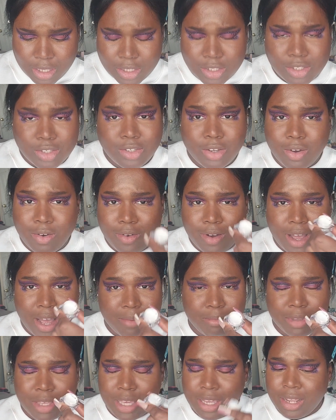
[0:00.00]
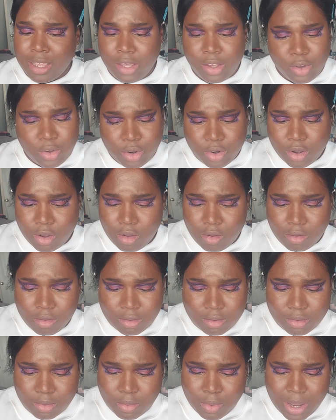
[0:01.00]
So I'm getting good
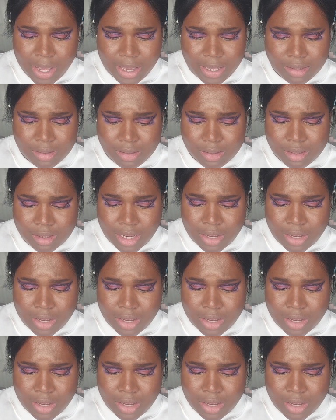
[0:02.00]
old white.